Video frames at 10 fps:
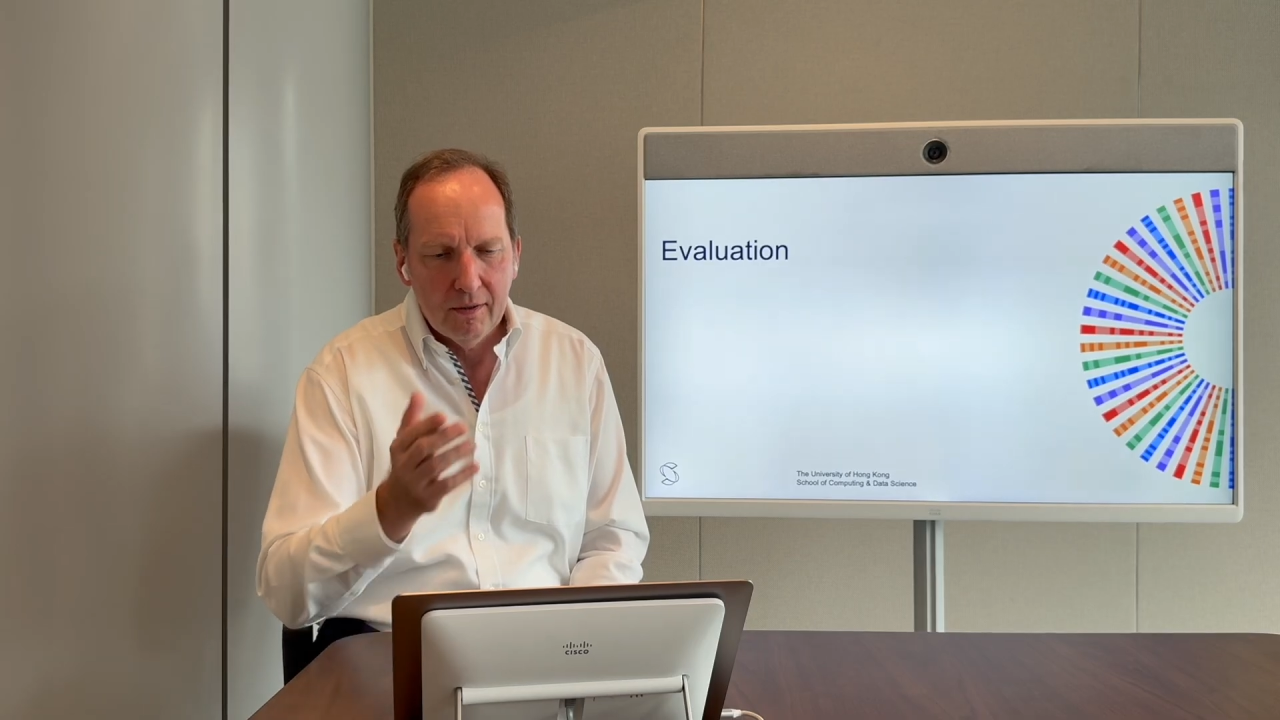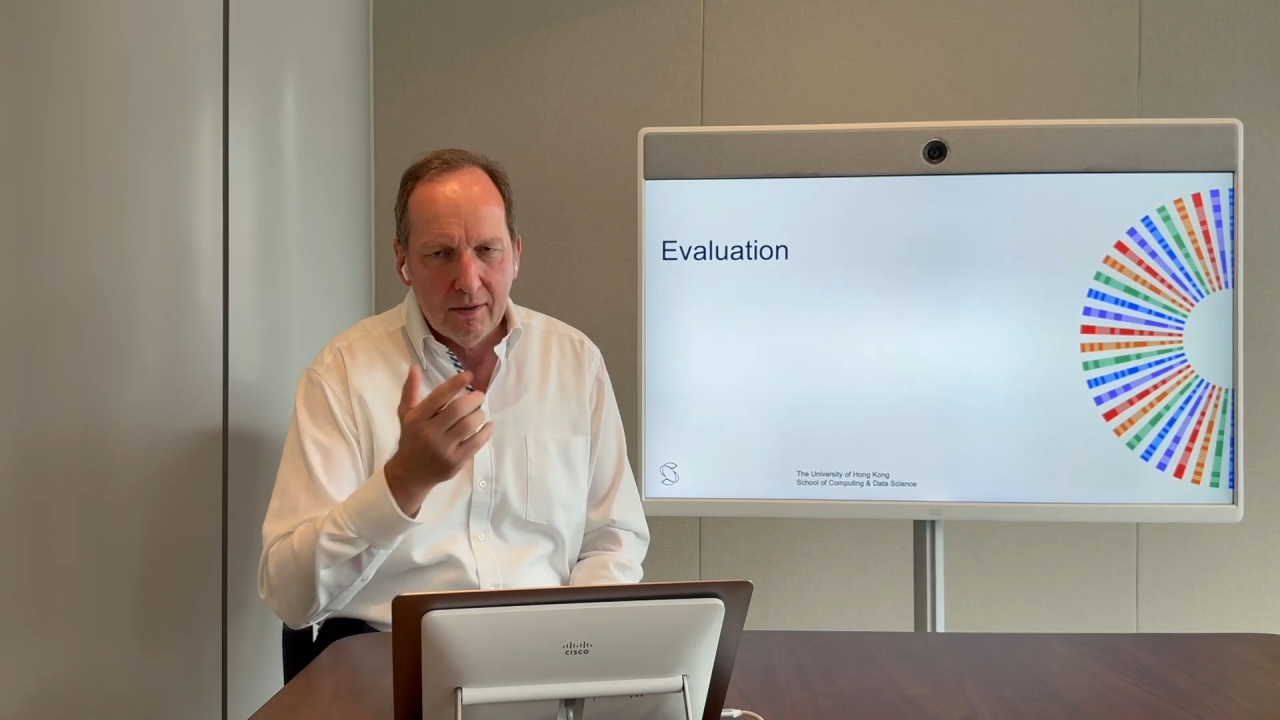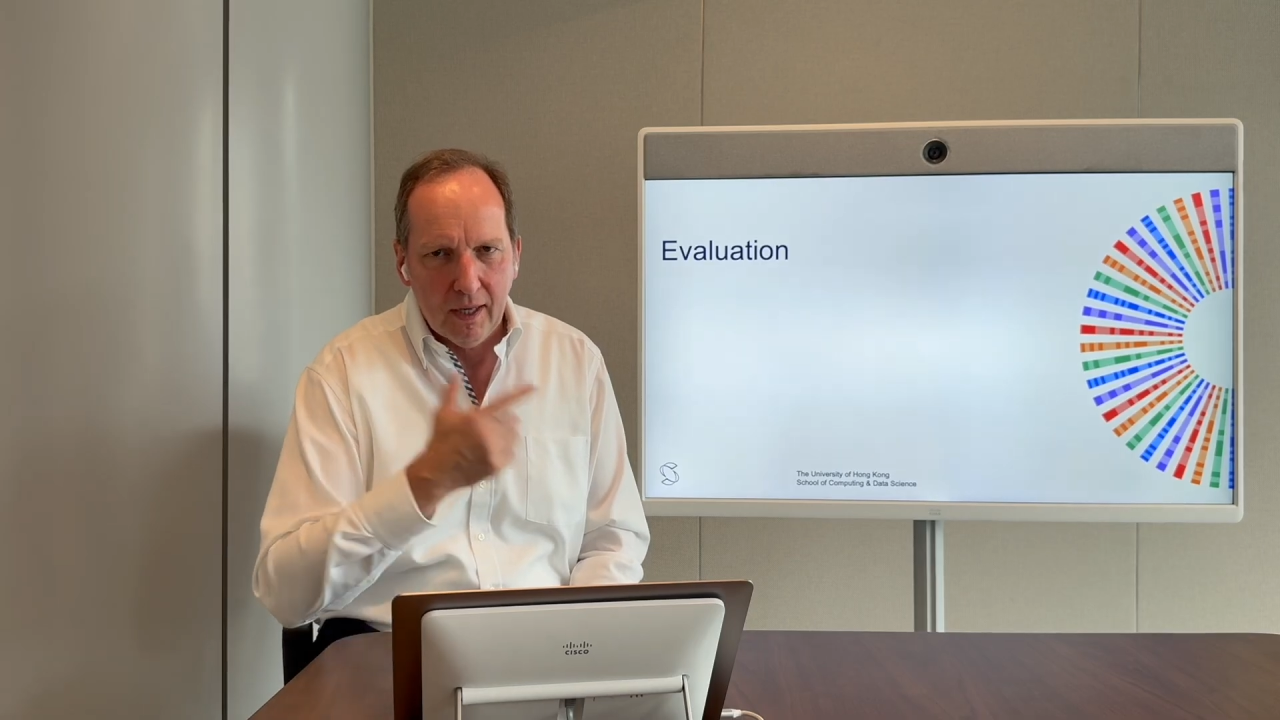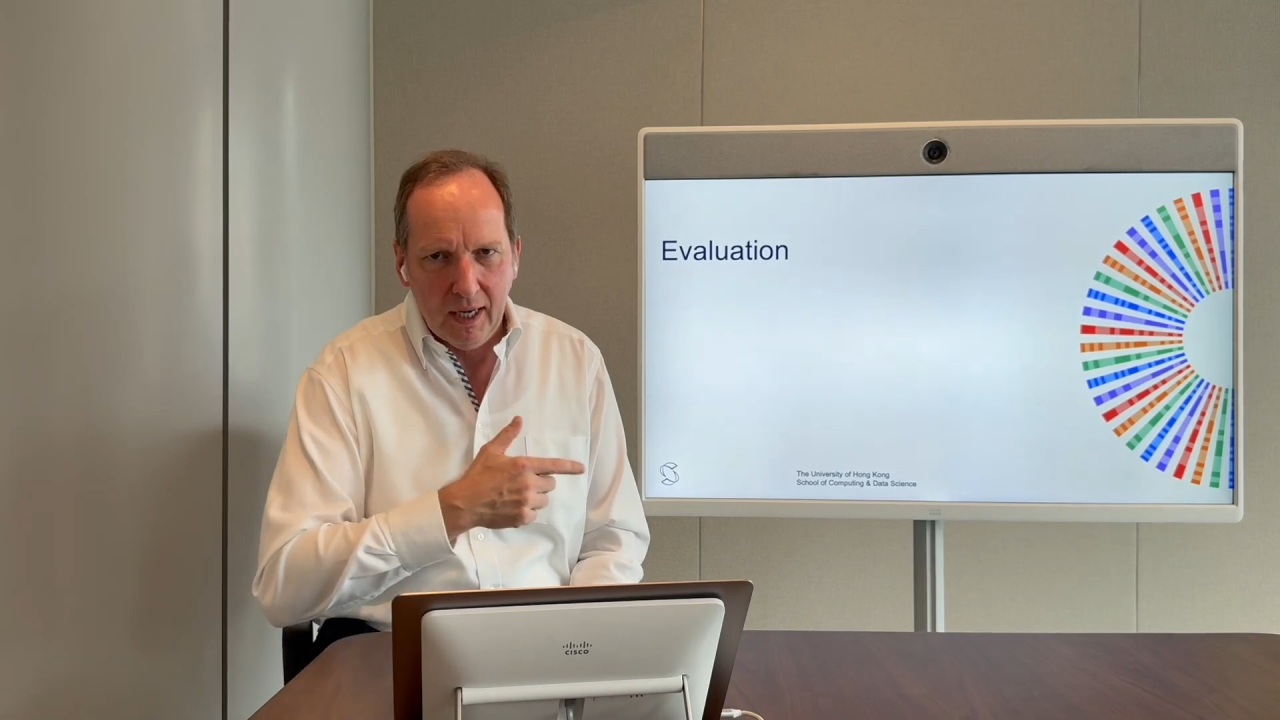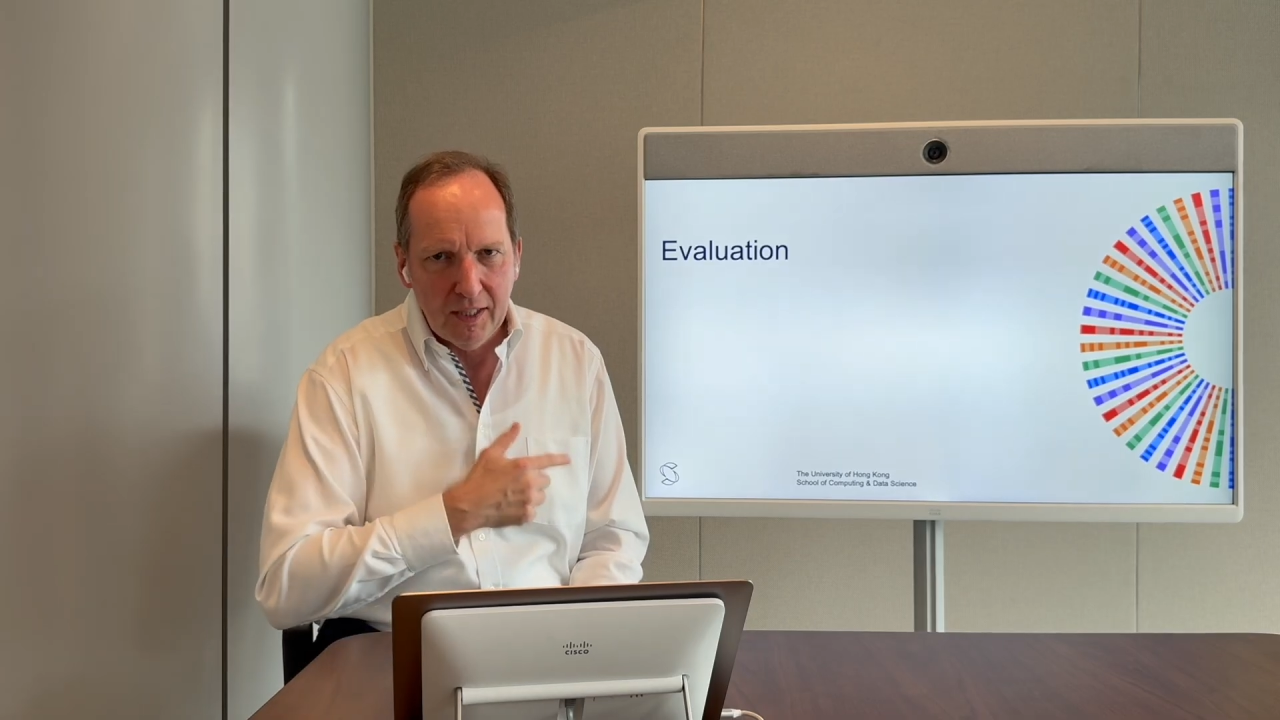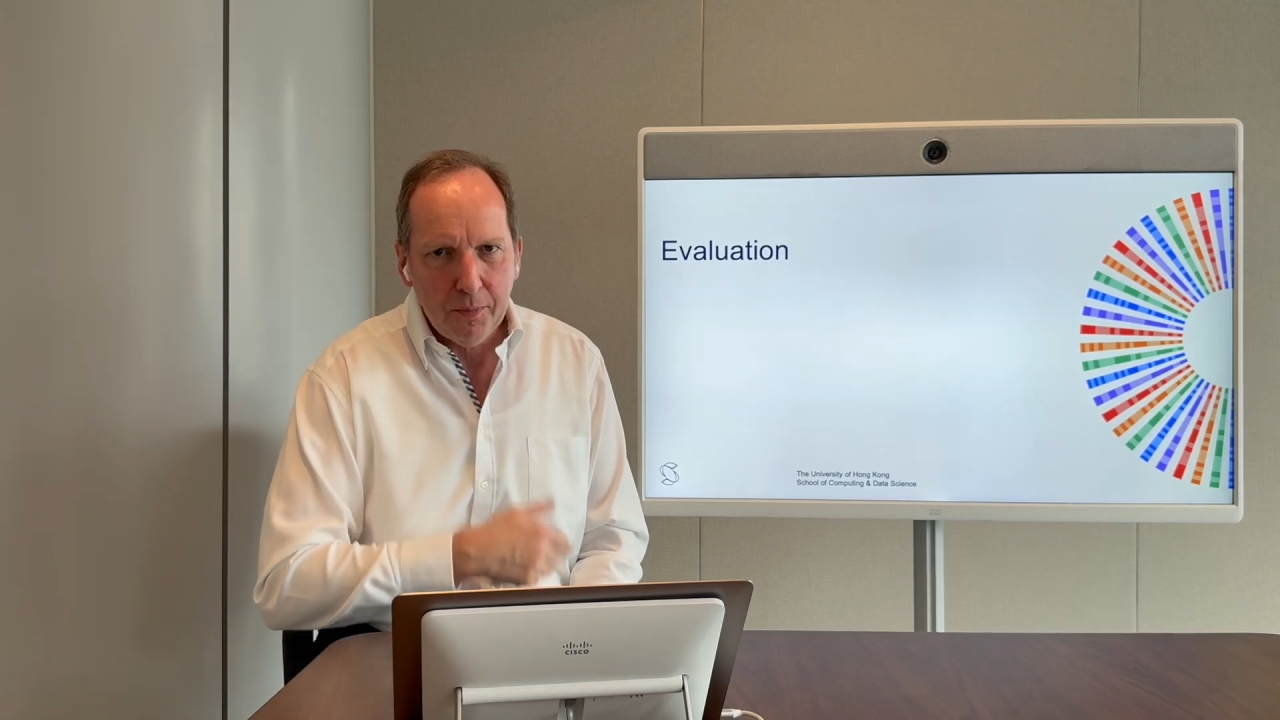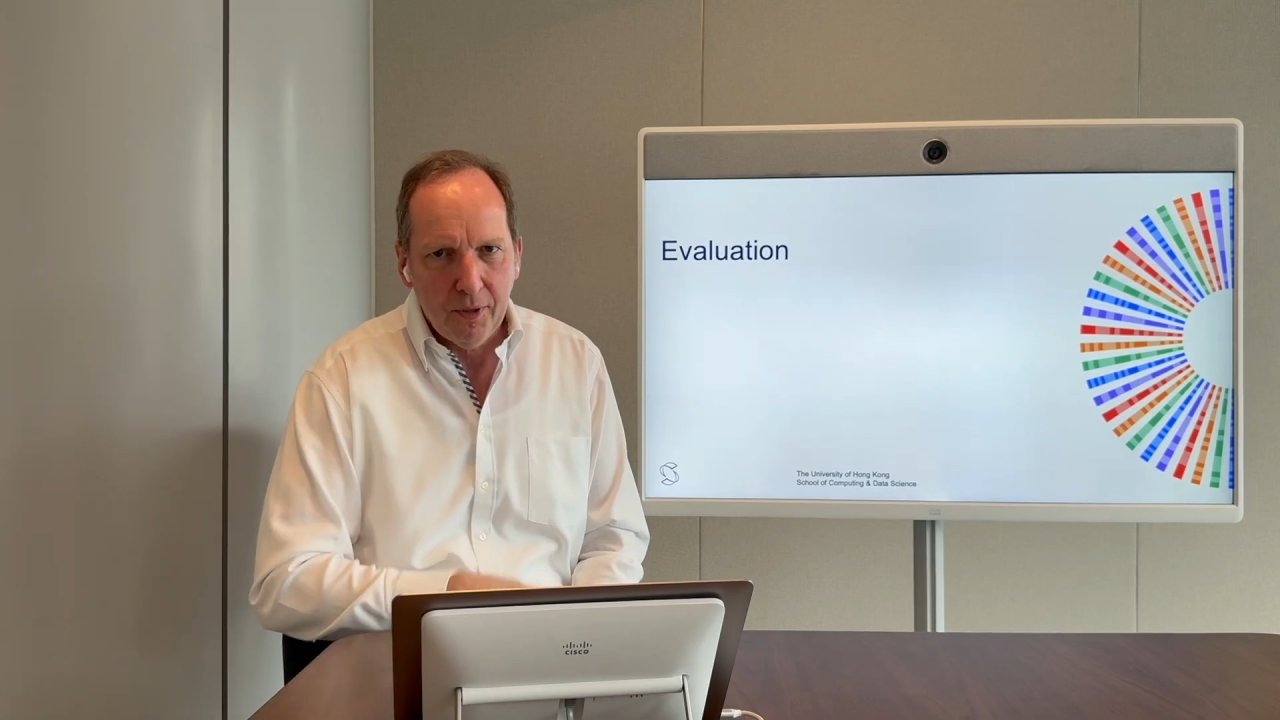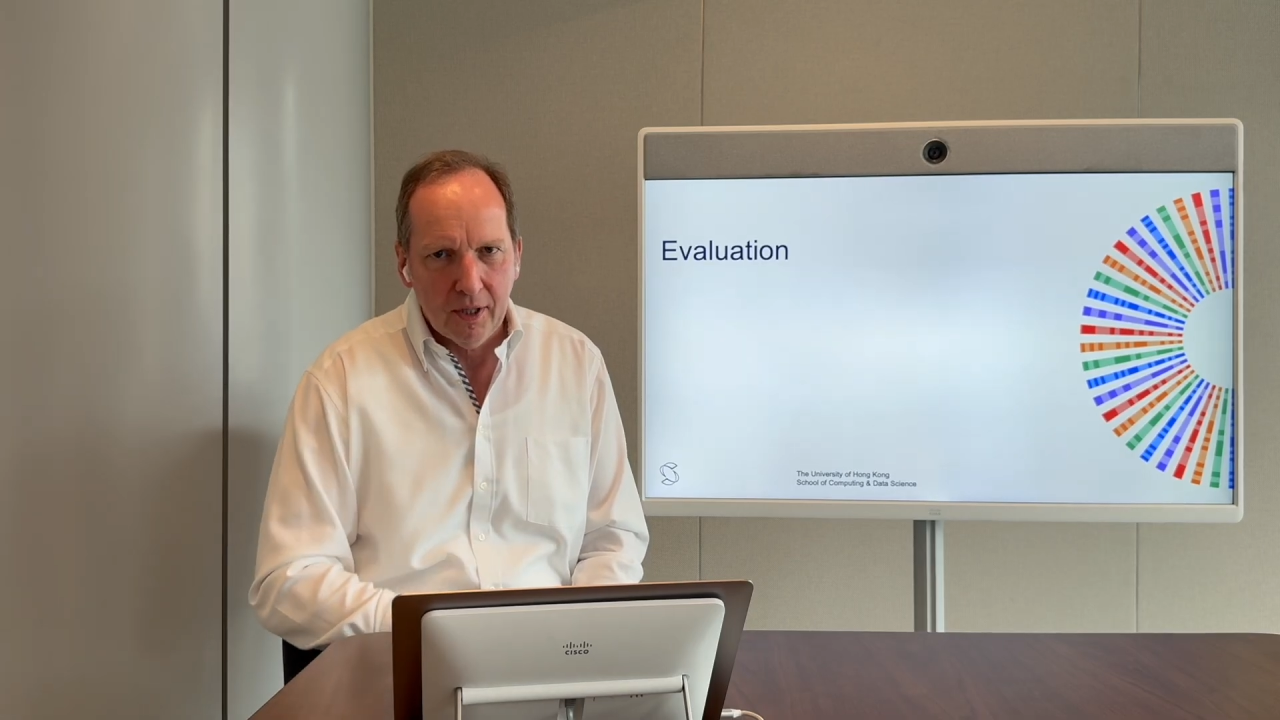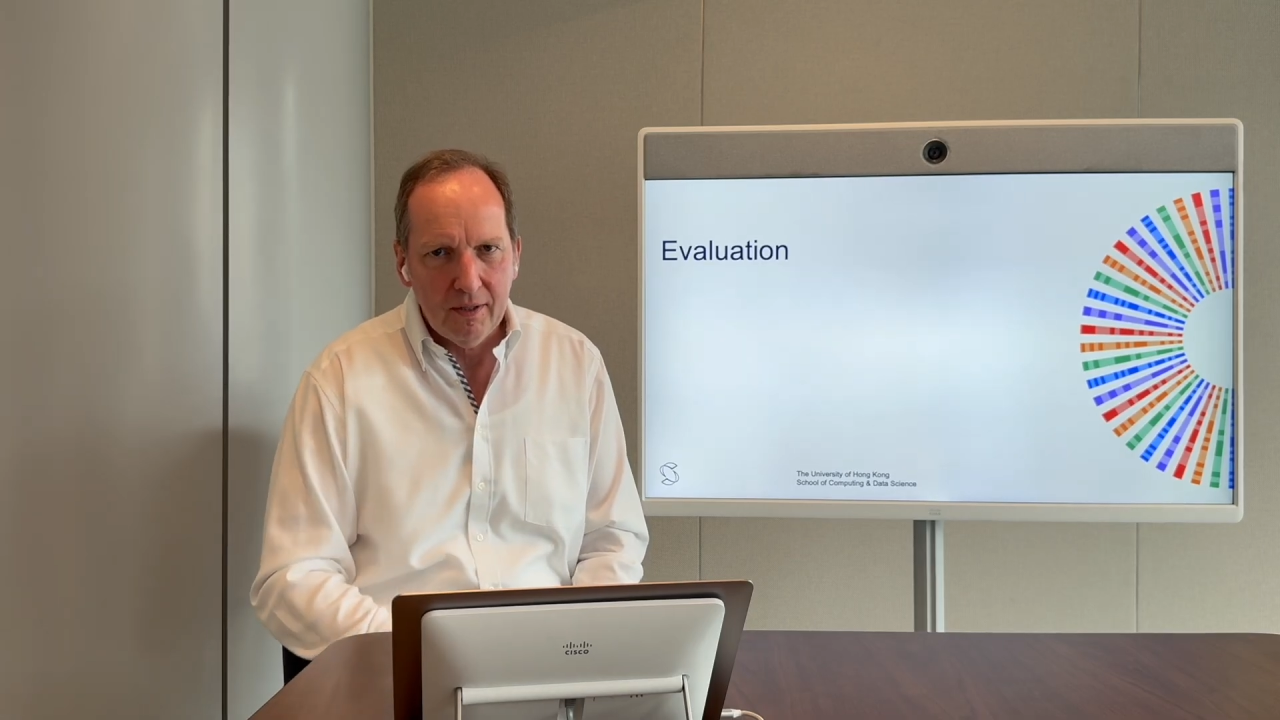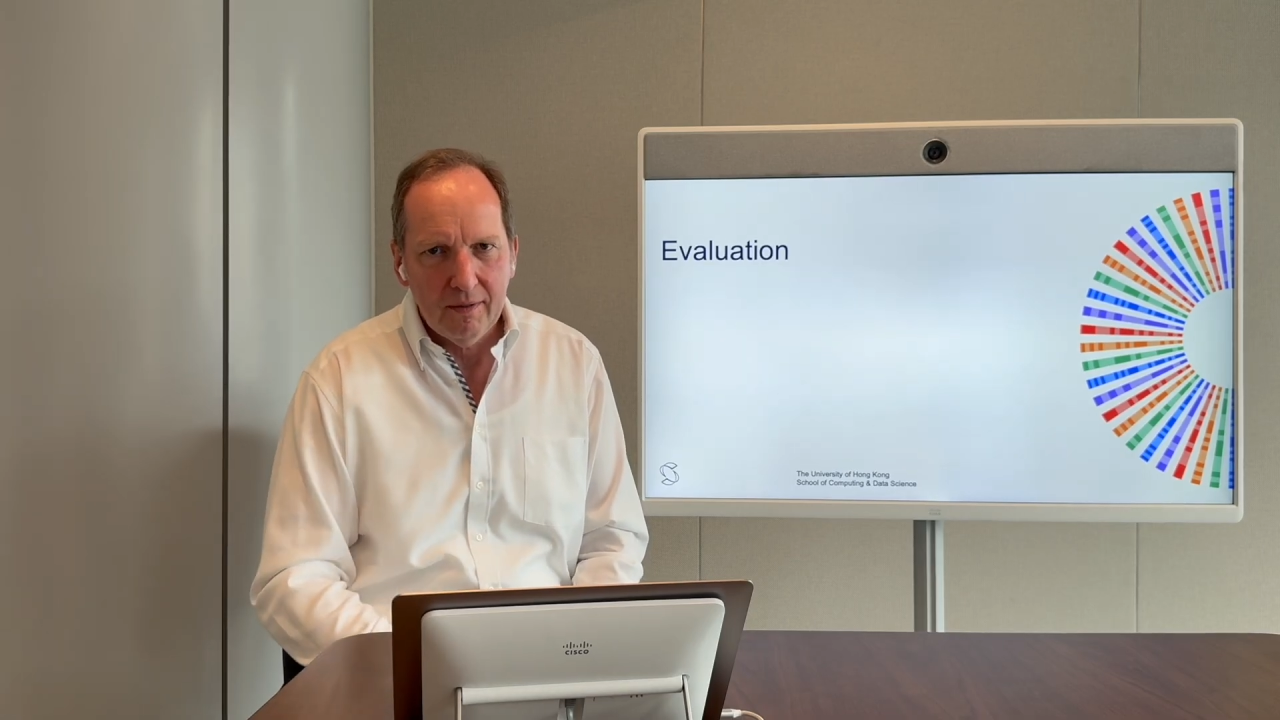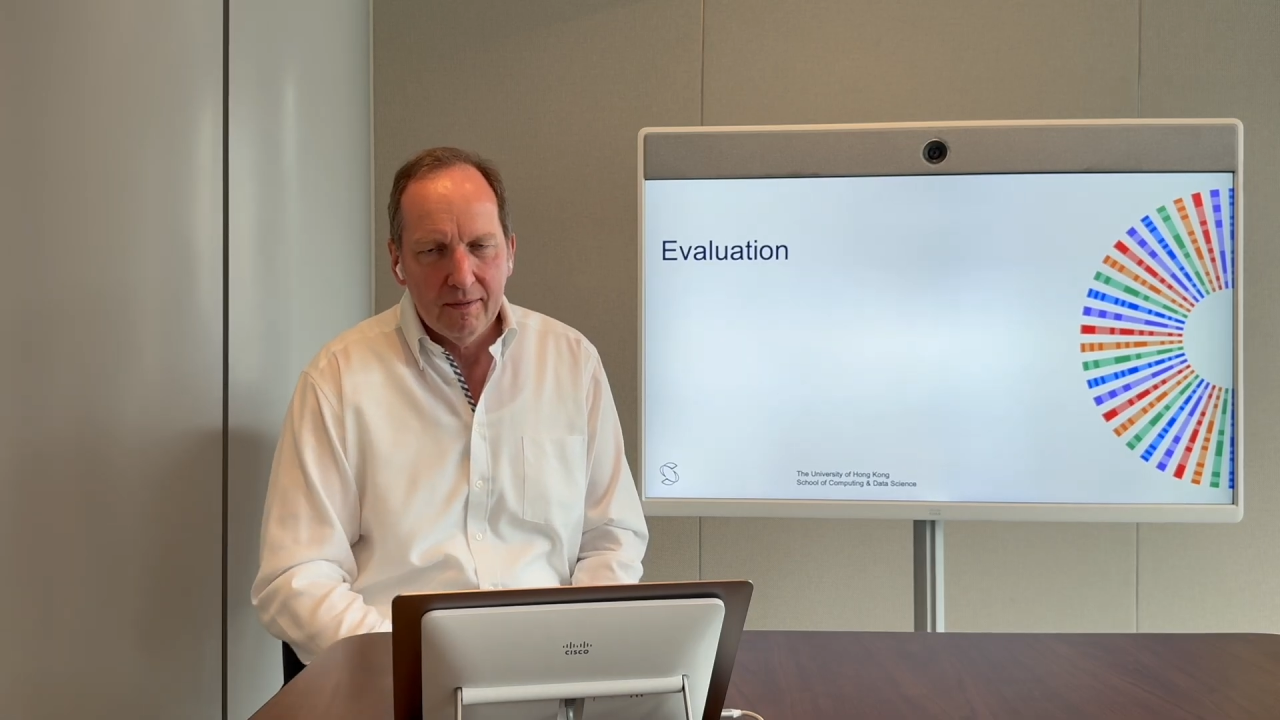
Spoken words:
the last part